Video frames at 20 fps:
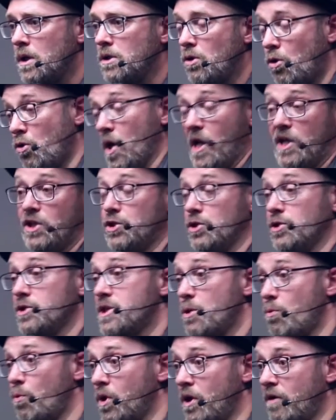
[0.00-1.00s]
Or until
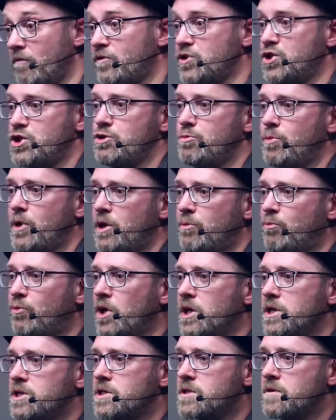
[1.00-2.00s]
someone offers you a better
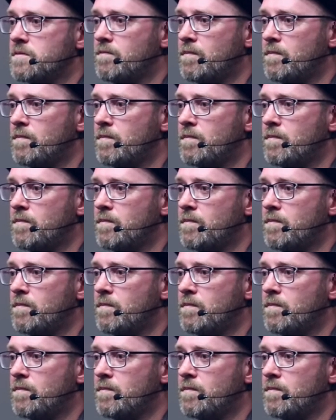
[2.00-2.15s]
price.